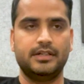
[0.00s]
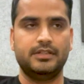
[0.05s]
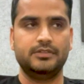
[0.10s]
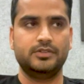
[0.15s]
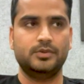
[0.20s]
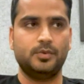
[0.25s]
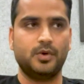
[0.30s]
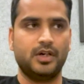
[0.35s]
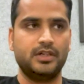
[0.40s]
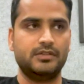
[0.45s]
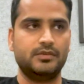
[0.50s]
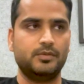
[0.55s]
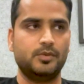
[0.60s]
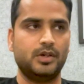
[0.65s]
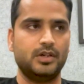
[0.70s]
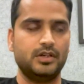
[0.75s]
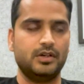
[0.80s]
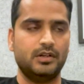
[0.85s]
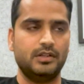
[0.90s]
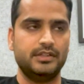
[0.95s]
So what
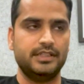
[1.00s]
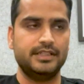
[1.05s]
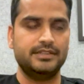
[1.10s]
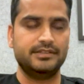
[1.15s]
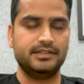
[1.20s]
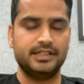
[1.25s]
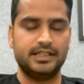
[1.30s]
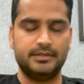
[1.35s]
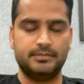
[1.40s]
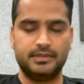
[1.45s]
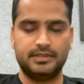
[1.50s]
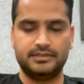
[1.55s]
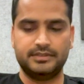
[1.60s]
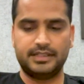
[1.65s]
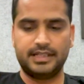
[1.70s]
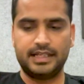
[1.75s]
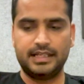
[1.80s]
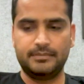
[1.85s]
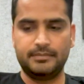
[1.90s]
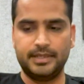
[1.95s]
all these enablers
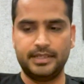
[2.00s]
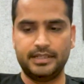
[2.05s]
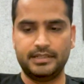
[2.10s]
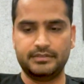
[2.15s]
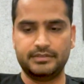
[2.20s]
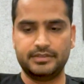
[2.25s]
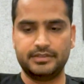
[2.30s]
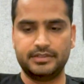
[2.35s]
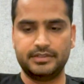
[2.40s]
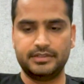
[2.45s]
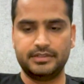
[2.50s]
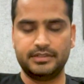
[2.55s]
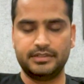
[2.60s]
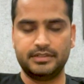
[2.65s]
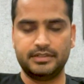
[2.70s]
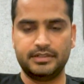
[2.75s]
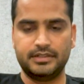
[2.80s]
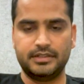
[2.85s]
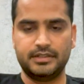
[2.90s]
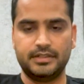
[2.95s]
are helping us in
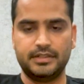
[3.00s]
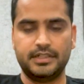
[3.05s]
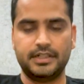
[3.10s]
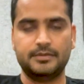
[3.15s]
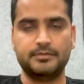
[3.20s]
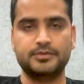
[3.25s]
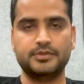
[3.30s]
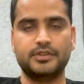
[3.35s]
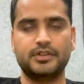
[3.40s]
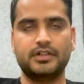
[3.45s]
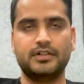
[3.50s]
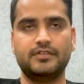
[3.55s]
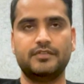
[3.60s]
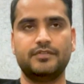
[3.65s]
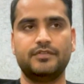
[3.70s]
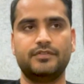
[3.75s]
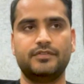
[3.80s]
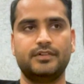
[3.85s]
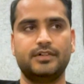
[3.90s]
terms of